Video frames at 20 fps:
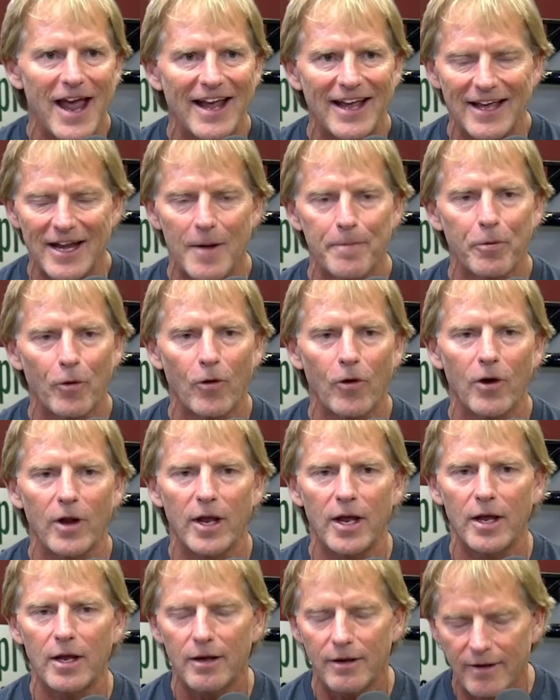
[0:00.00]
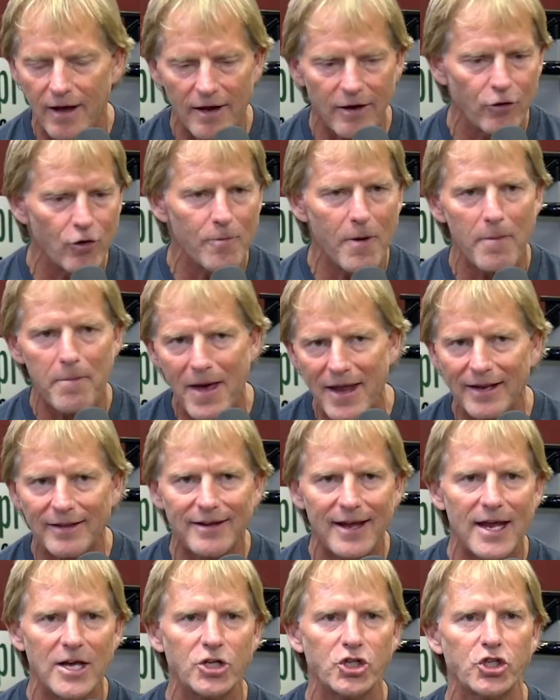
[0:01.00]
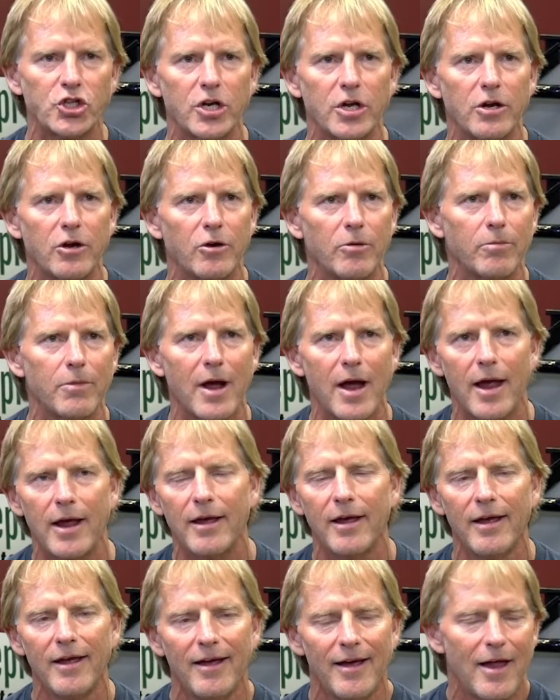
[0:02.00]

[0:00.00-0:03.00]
I get up early, kind of do my meditation, or my,